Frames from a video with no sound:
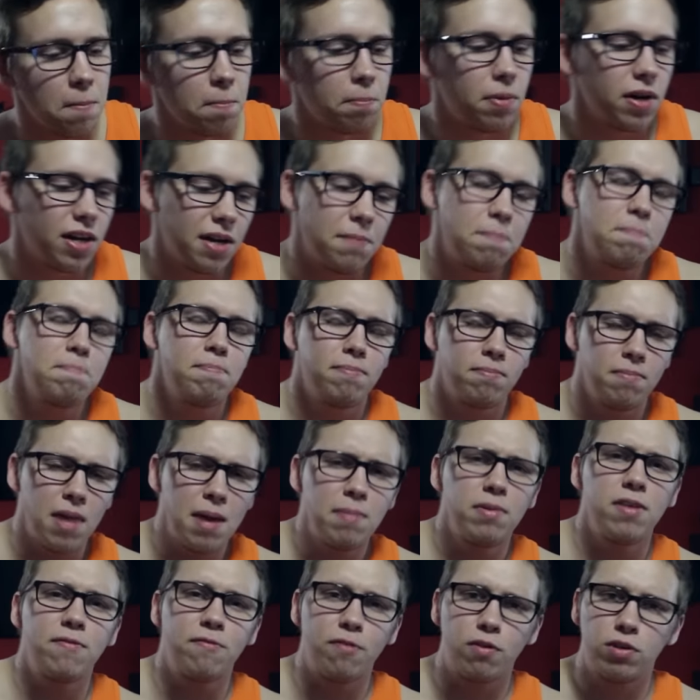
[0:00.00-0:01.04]
But
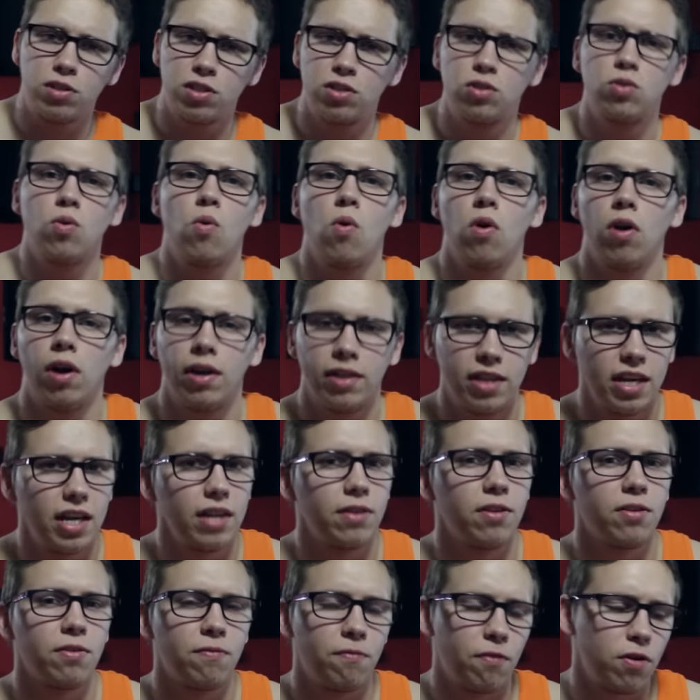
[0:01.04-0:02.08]
maybe the first Thor. I think
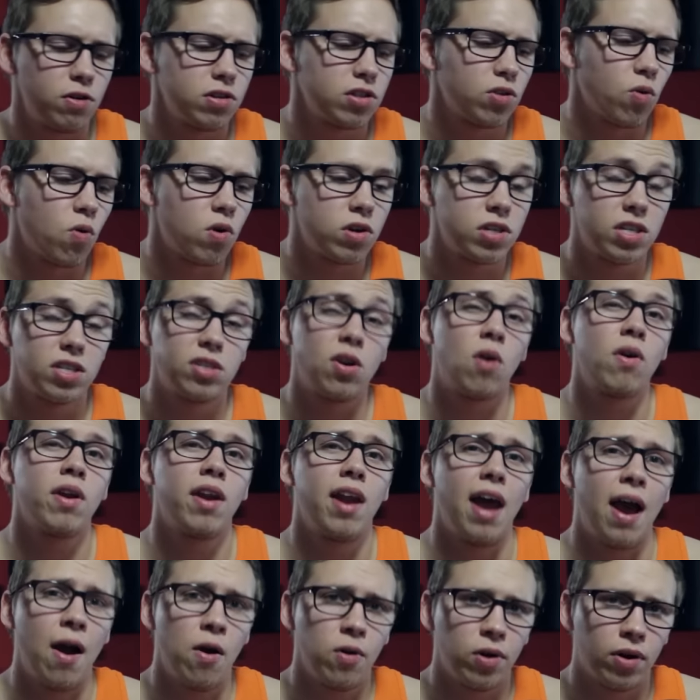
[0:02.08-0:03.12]
the first Thor
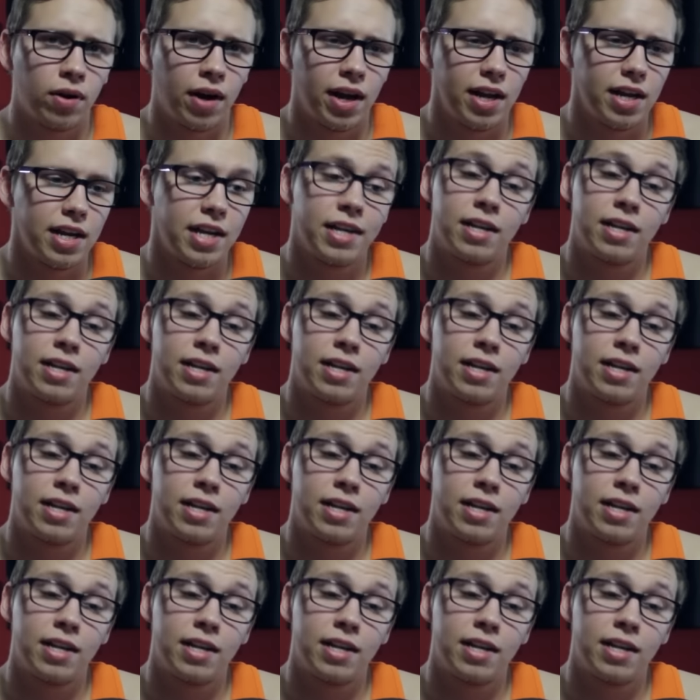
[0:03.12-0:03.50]
started out great,